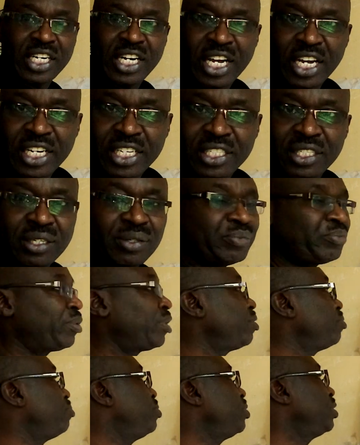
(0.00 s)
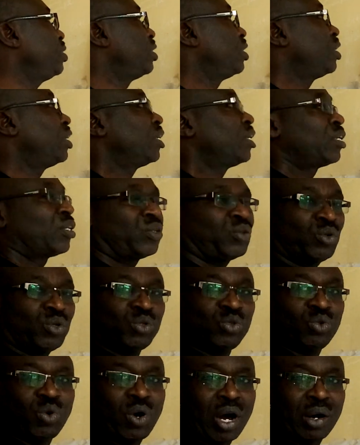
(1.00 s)
days, maybe those
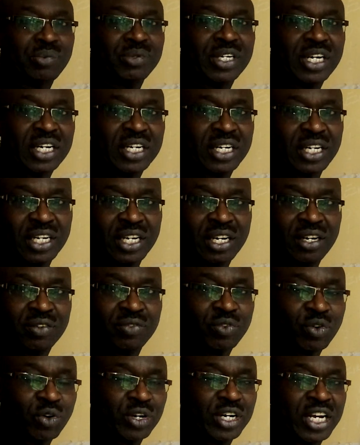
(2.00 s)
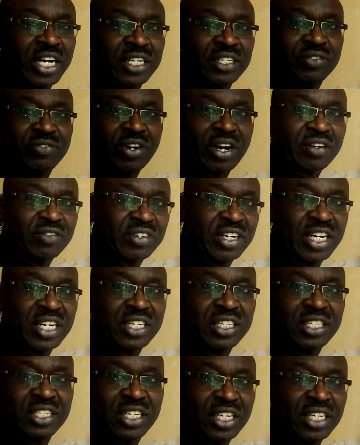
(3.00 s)
who are absent in 4 days, 5
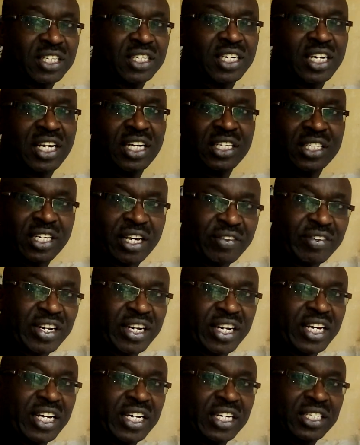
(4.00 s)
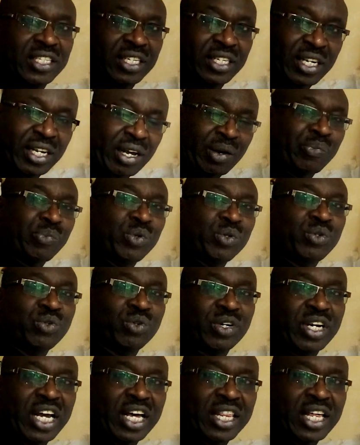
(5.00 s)
days, 6 days, 7 days are put
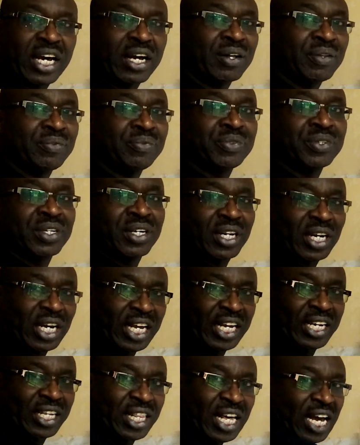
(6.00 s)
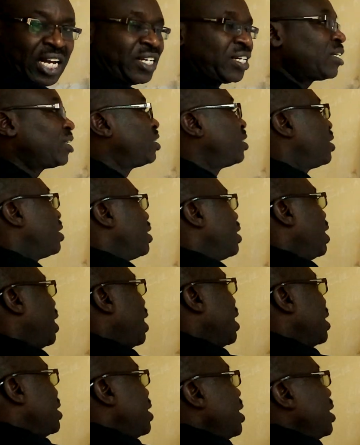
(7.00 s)
together like that.
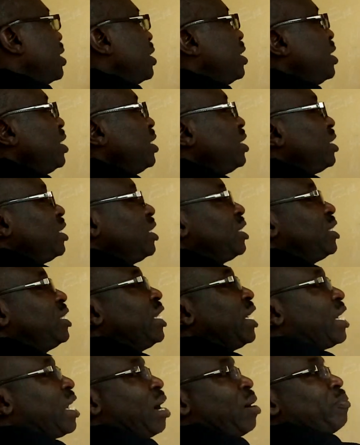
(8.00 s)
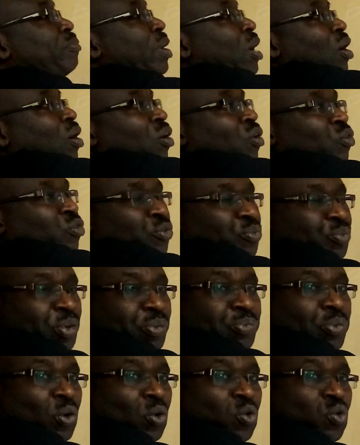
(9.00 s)
And then this is the number of
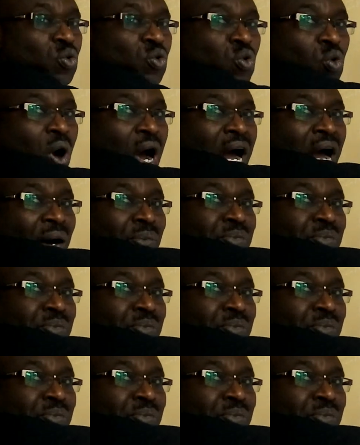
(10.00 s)
people who are